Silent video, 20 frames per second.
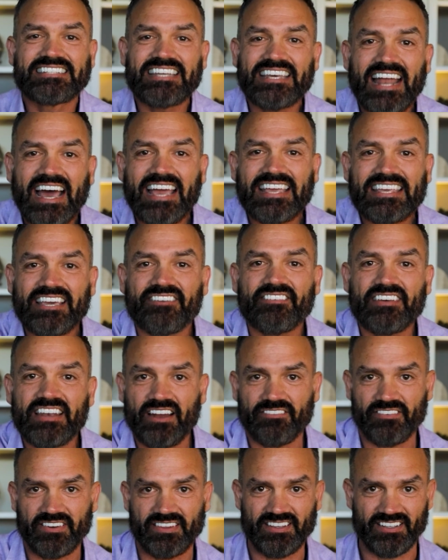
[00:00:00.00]
Did I give it
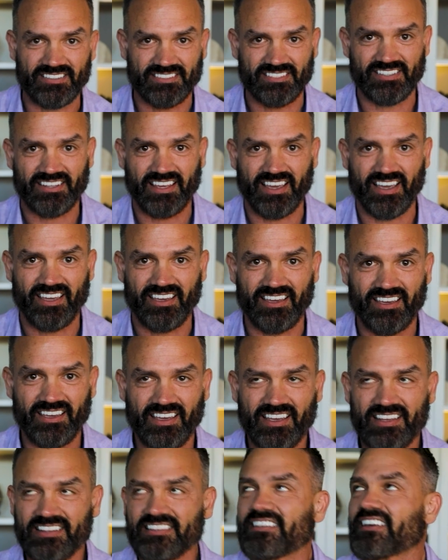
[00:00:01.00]
everything today?
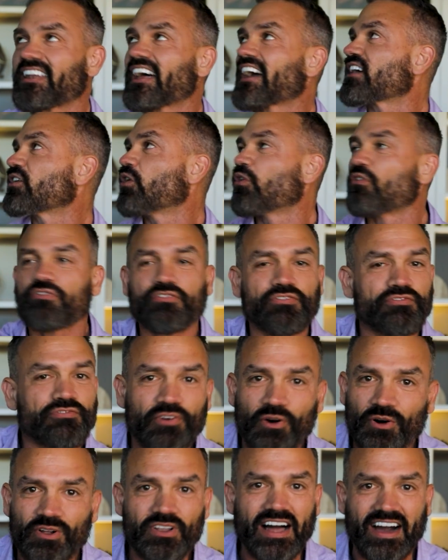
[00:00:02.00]
Did I go
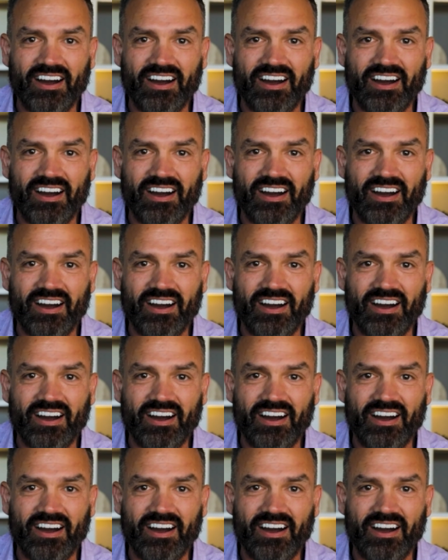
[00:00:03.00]
full